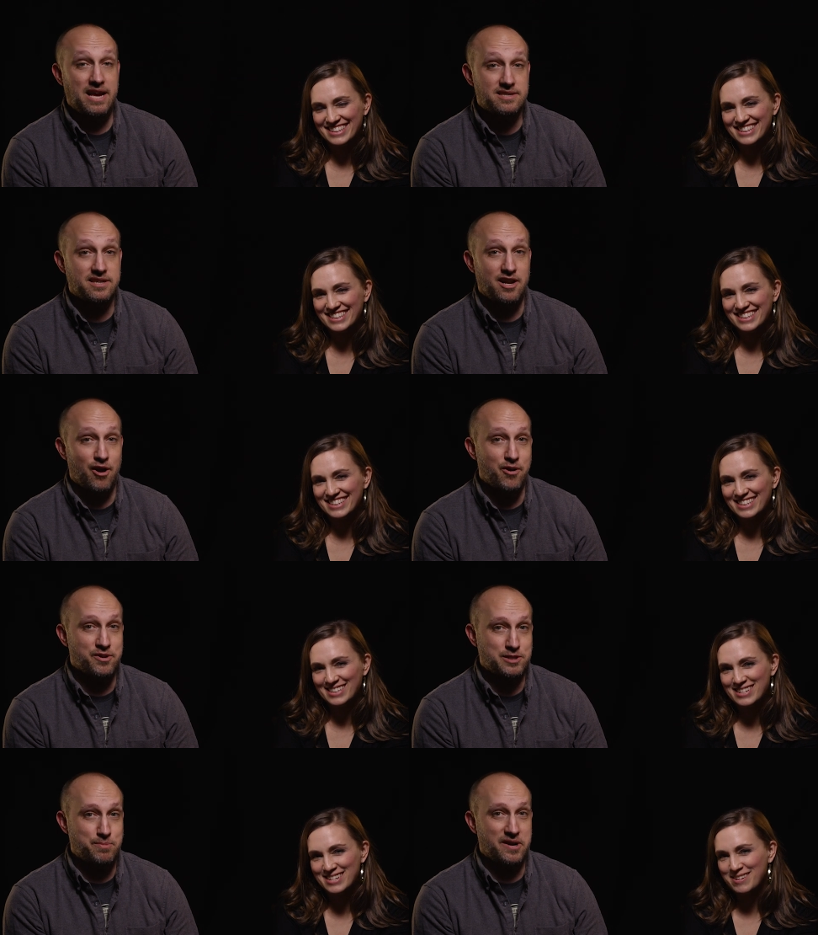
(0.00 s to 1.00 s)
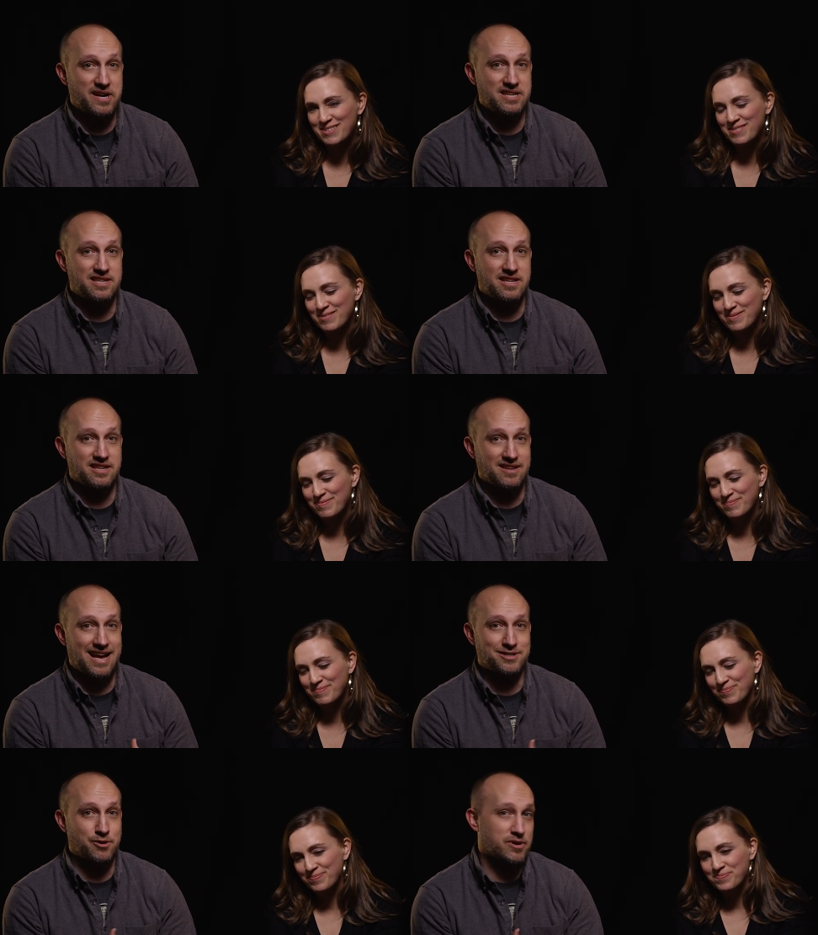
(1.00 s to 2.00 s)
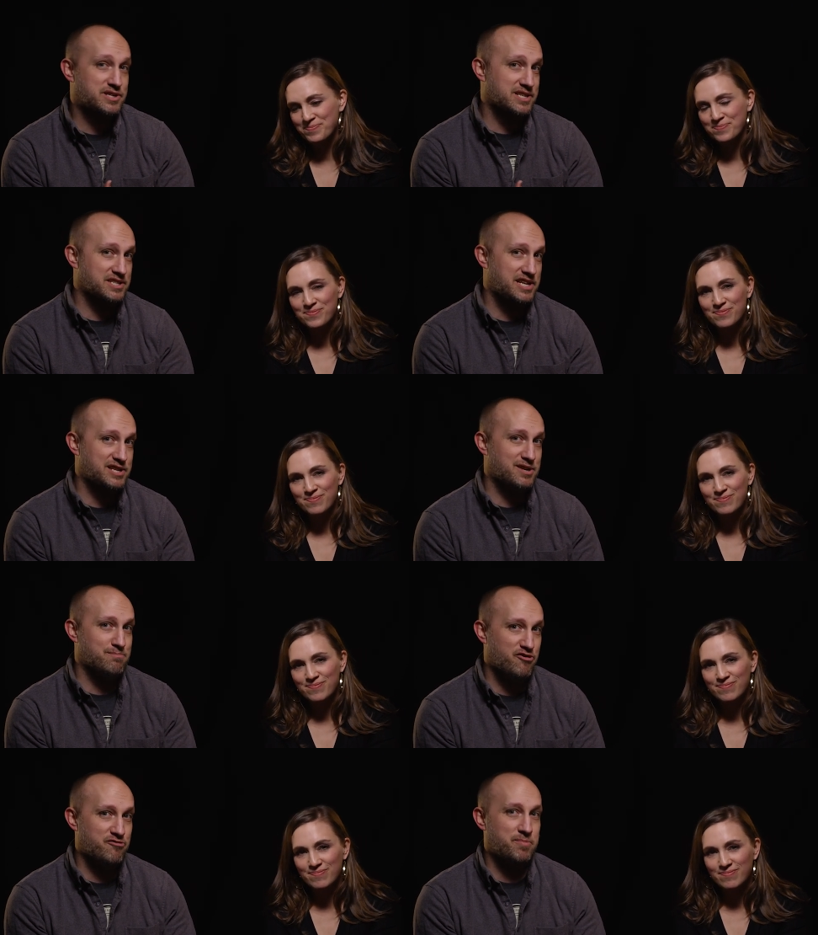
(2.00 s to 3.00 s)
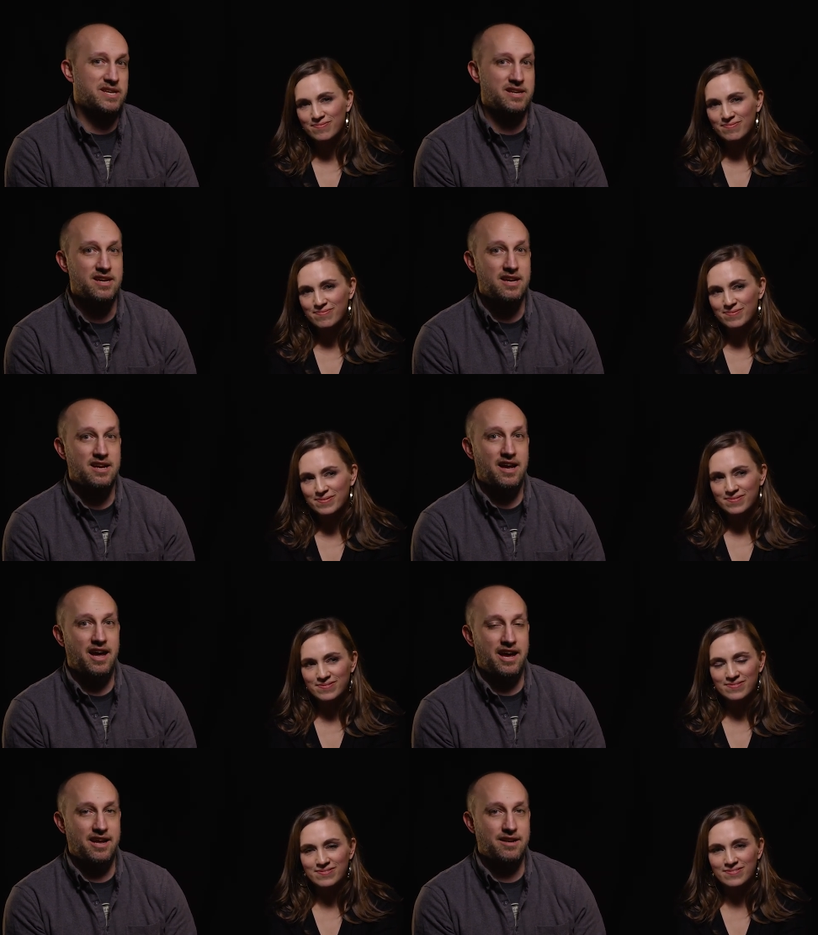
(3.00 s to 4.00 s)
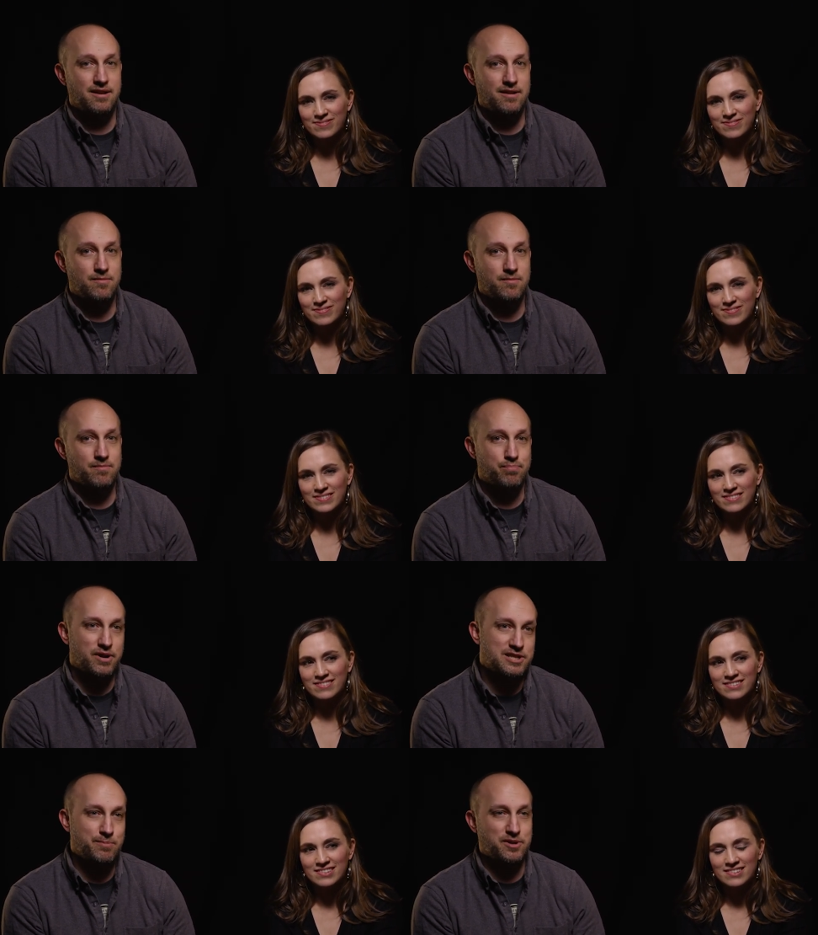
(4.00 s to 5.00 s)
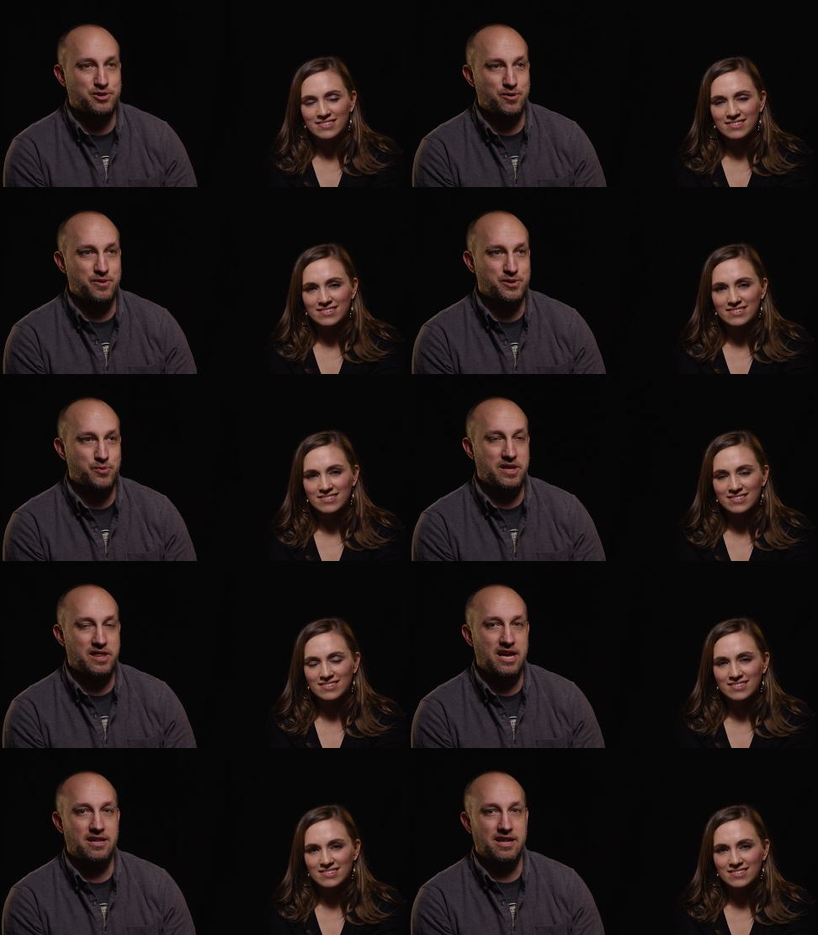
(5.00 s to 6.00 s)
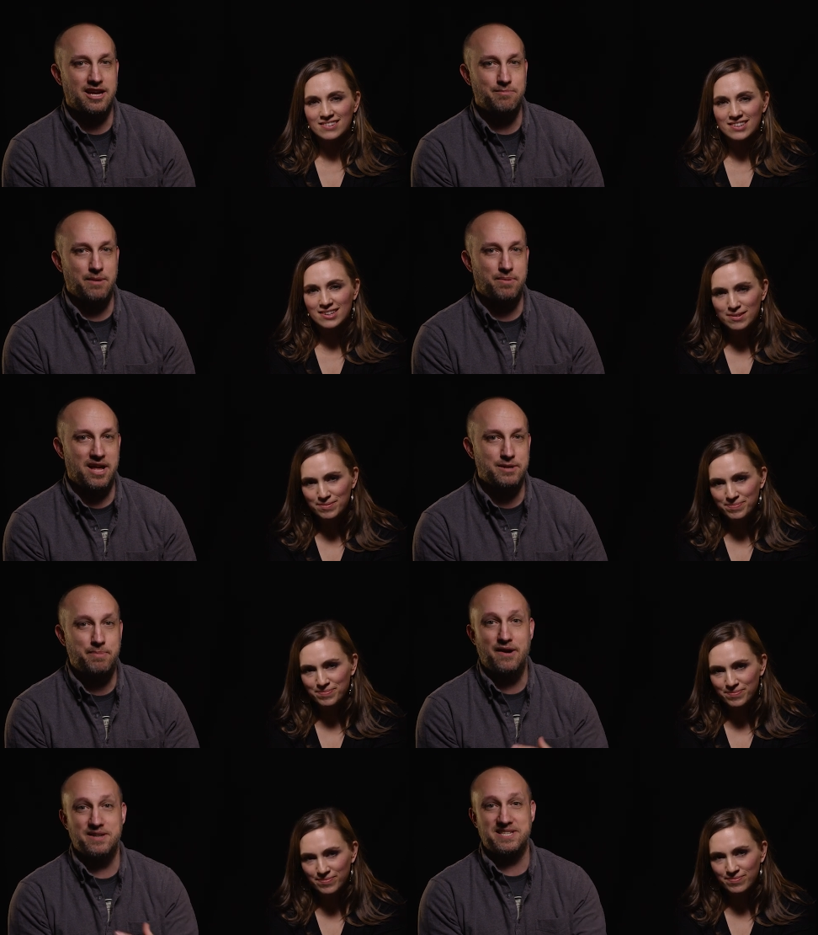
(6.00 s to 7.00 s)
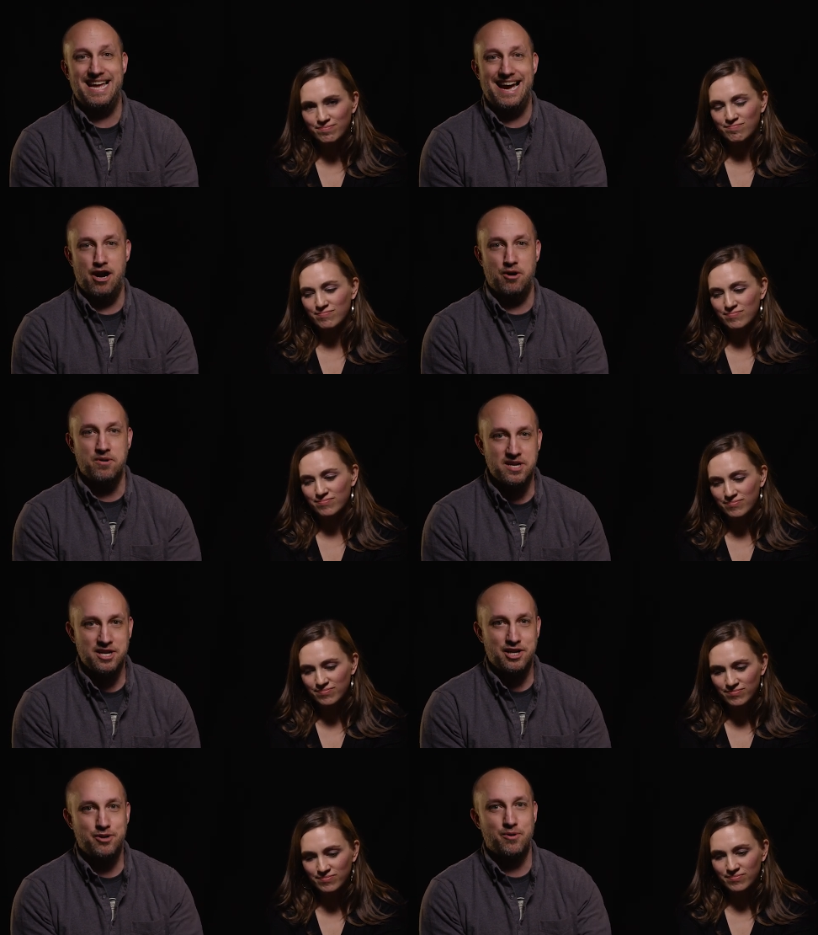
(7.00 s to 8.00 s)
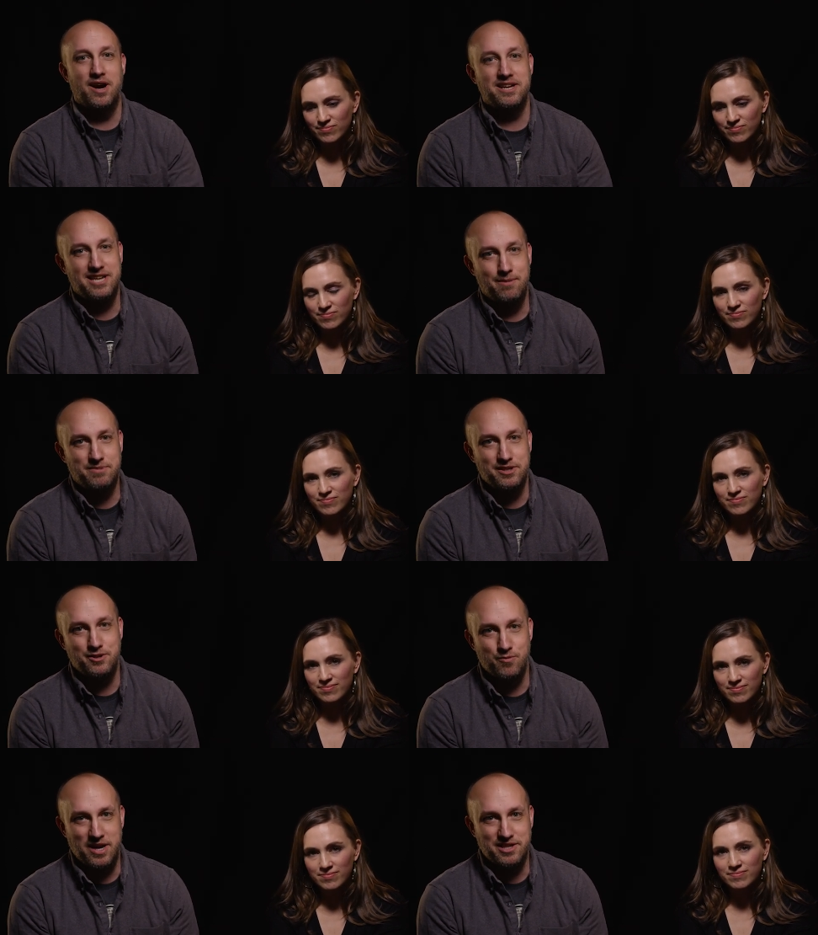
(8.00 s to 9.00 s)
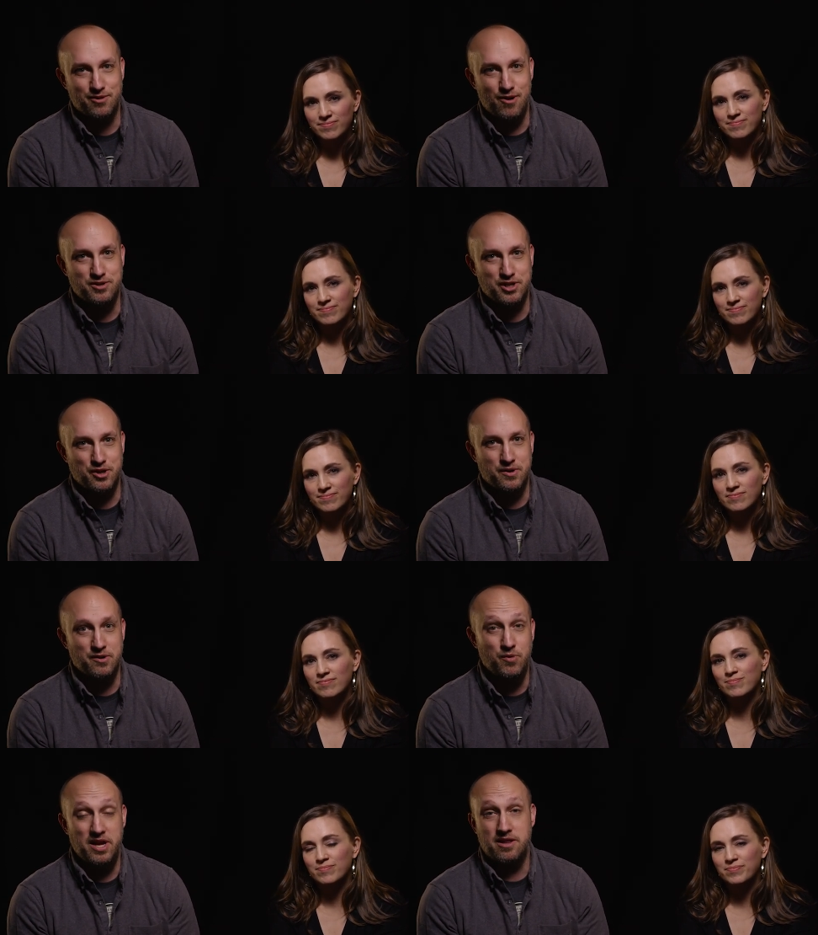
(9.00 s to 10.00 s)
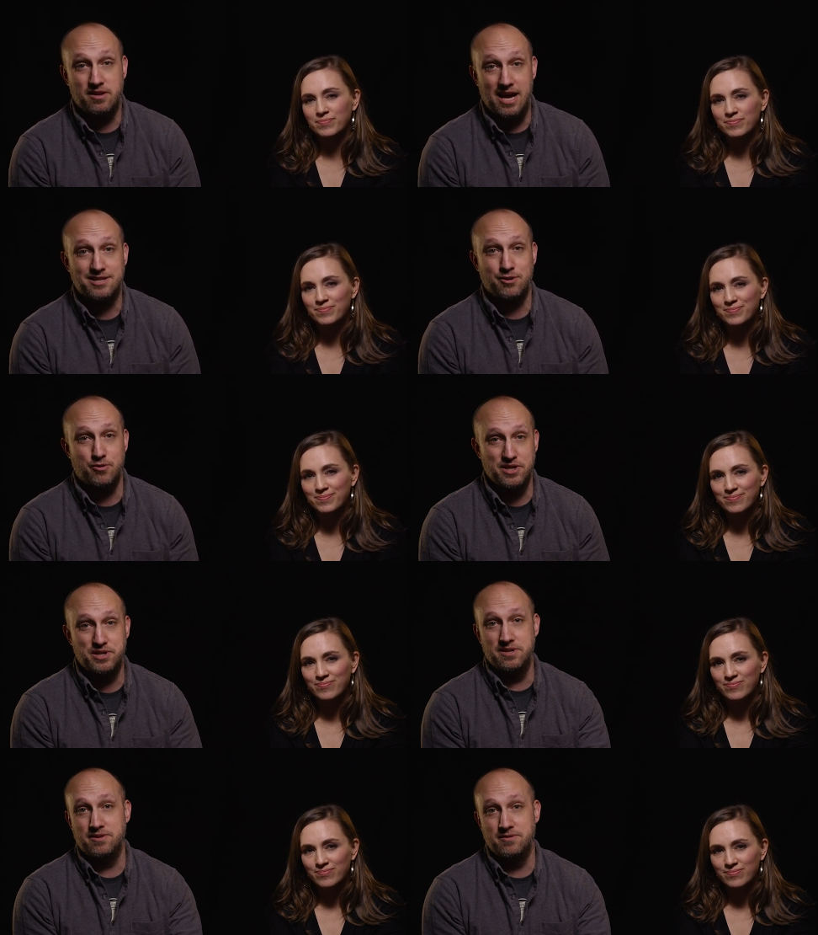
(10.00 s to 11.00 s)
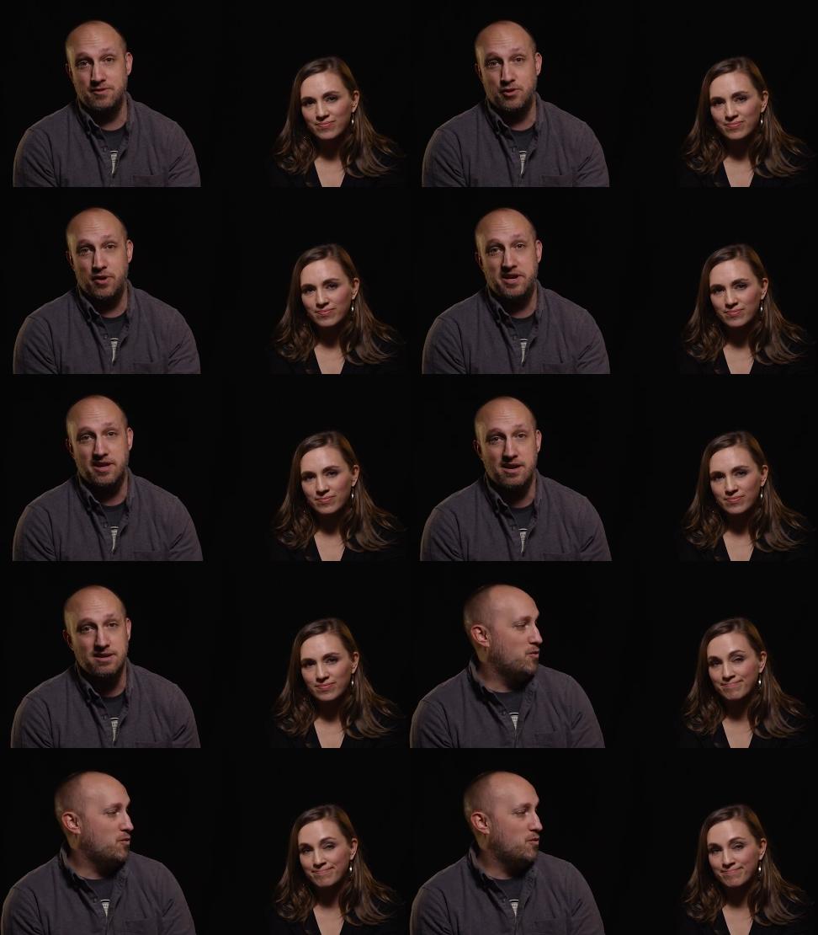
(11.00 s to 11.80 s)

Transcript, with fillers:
Speaker 1: basically our own experience in the classical Christian education movement and principles, truths we think that can be applied to parents now who are attempting to raise their own children with classical Christian curricula.